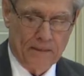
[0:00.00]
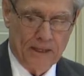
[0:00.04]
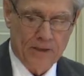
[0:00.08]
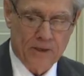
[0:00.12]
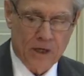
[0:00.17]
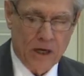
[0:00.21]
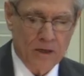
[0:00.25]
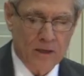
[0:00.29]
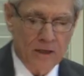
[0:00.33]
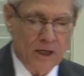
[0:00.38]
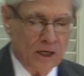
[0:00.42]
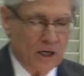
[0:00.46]

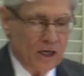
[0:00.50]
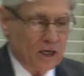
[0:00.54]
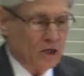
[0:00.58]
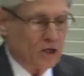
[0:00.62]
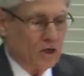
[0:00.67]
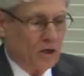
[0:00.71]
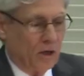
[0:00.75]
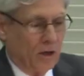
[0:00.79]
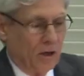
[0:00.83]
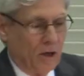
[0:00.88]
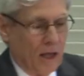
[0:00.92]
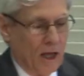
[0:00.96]
his
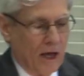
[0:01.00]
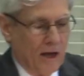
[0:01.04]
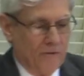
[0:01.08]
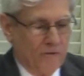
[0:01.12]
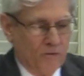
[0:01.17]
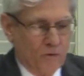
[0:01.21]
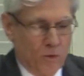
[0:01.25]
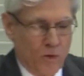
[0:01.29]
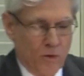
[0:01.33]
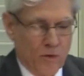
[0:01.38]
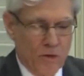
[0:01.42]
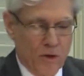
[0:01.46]
unconditional
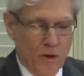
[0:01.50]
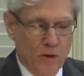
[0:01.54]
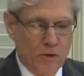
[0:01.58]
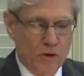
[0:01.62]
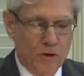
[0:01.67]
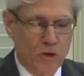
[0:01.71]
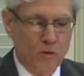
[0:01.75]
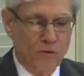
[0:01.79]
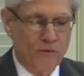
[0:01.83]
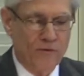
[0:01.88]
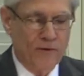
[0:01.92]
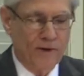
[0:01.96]
love toward
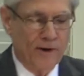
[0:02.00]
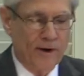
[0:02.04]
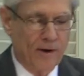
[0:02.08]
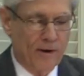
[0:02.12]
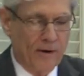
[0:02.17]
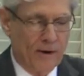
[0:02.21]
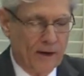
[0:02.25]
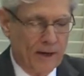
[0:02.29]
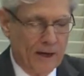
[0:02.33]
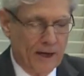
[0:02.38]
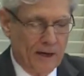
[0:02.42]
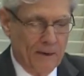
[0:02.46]
those who
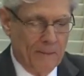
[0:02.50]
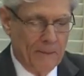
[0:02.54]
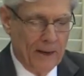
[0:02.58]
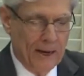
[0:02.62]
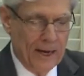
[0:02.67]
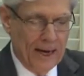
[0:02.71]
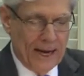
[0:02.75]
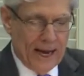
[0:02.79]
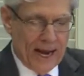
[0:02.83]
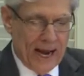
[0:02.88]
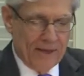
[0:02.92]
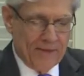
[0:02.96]
fear him,
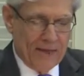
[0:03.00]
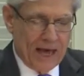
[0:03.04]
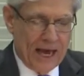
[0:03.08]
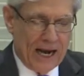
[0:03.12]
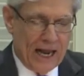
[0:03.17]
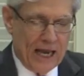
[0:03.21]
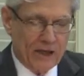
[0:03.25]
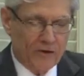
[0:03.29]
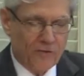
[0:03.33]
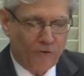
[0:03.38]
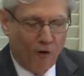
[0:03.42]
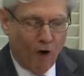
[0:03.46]
and
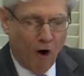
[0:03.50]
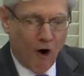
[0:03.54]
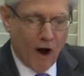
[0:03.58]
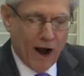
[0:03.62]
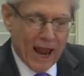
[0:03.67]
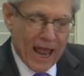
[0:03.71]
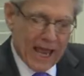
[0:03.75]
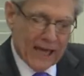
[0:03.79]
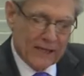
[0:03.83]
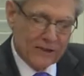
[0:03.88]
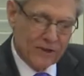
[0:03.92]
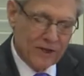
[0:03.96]
that as
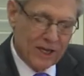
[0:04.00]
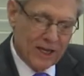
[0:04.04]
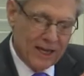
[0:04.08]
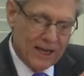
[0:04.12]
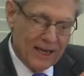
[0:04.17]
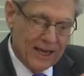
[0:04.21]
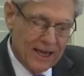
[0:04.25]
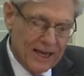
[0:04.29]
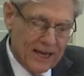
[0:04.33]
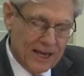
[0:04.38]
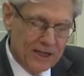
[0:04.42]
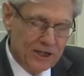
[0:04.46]
far as
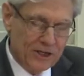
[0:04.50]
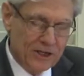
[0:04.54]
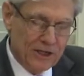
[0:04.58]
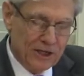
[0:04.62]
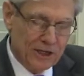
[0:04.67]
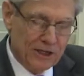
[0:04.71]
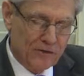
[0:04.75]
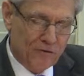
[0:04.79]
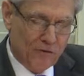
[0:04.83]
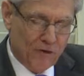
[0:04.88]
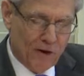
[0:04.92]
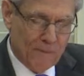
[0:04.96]
the east
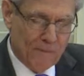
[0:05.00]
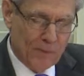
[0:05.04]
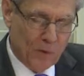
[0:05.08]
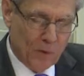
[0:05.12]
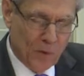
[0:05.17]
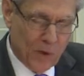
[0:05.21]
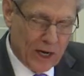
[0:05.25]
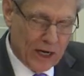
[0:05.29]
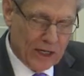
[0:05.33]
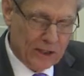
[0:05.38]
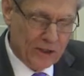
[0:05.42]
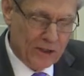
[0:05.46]
is from the
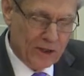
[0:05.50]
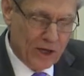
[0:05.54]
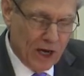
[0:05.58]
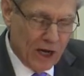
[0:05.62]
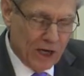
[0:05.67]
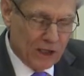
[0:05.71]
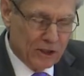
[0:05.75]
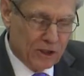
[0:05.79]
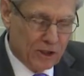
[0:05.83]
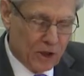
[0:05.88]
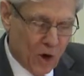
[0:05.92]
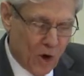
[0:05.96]
west,
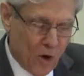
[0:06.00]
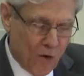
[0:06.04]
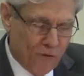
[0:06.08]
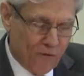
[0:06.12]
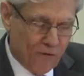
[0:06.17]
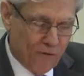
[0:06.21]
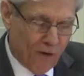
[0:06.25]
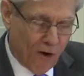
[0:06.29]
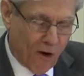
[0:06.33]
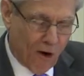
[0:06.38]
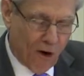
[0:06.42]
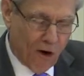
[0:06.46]
so
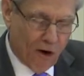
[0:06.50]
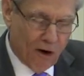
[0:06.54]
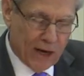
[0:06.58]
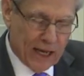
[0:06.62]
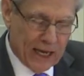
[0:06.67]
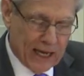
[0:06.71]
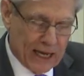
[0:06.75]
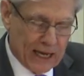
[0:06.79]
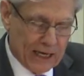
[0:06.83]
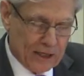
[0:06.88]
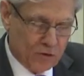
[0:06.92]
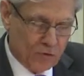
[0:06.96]
far
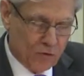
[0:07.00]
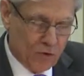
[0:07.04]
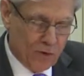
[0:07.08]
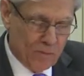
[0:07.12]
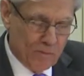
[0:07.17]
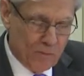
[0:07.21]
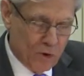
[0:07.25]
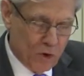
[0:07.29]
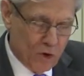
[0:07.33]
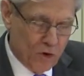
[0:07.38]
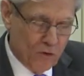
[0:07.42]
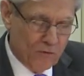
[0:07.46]
he has
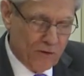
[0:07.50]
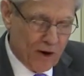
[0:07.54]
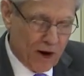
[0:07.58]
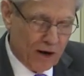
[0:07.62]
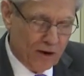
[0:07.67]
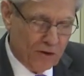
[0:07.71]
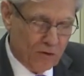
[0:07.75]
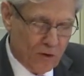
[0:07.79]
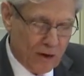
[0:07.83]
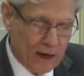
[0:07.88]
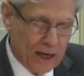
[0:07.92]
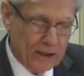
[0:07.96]
removed
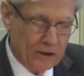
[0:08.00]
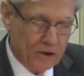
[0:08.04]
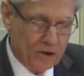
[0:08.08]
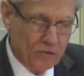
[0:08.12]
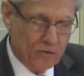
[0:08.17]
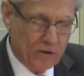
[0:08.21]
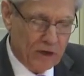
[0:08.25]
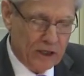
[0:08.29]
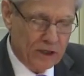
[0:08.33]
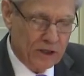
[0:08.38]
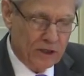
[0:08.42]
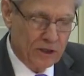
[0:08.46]
our
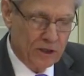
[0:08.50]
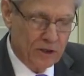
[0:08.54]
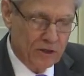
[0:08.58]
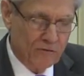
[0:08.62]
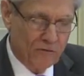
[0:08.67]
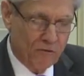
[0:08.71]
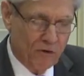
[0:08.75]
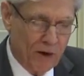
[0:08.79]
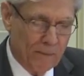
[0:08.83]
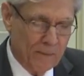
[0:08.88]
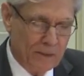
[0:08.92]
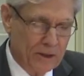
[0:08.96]
transgressions
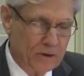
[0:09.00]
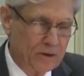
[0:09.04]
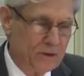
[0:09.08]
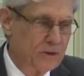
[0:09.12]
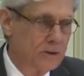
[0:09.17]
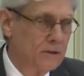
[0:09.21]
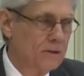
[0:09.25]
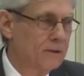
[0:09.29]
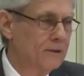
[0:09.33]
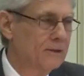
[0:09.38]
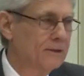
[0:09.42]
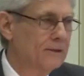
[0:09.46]
from us.